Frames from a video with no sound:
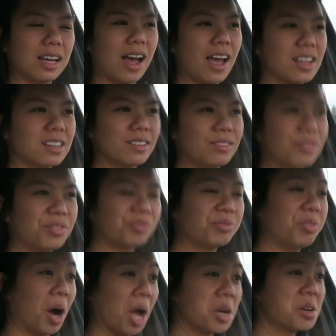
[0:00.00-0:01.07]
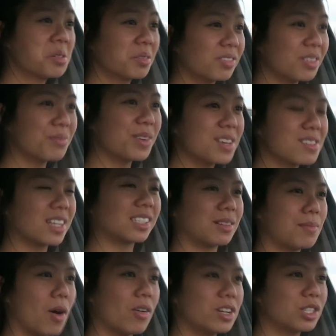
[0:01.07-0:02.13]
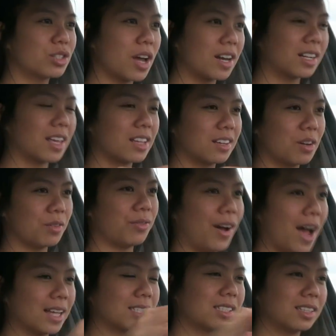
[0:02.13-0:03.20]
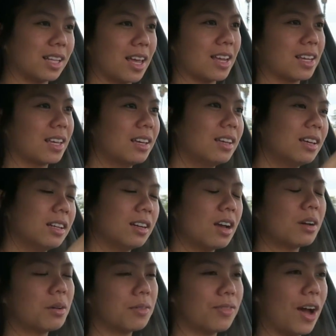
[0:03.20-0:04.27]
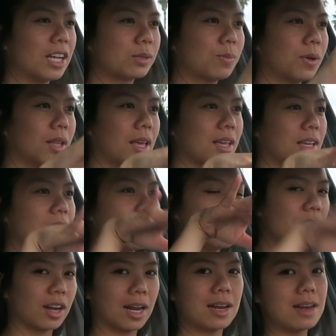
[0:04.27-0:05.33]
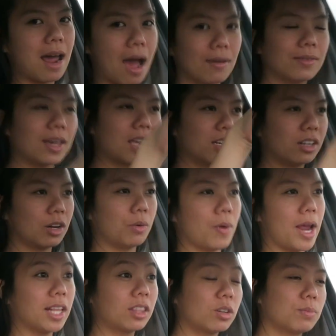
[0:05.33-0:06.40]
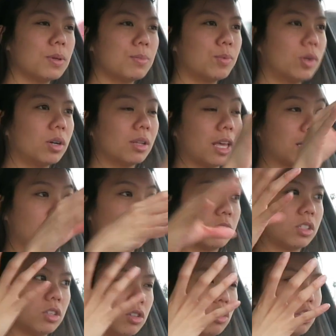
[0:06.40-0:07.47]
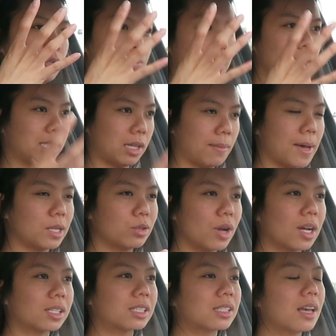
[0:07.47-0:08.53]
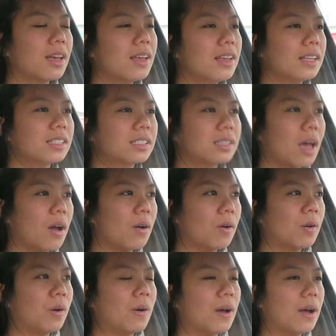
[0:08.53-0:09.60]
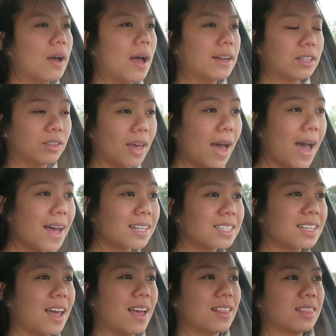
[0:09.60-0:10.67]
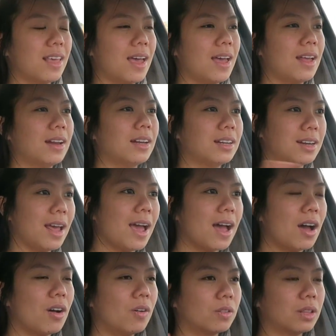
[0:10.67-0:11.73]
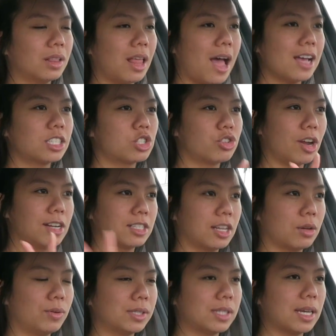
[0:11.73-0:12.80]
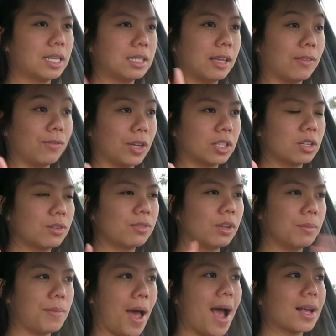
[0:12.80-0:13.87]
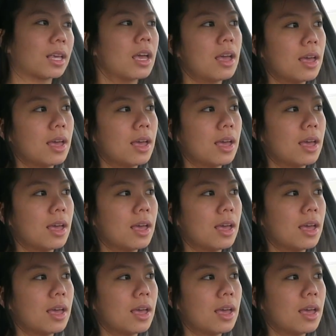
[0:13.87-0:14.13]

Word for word: kind of fun for me because I'm always trying to like go fast and like, not like fast, but like you're kind of navigating your way through people or like those huge big semi trucks. So I do that. And then now the last stretch, like once I get to like Victorville back,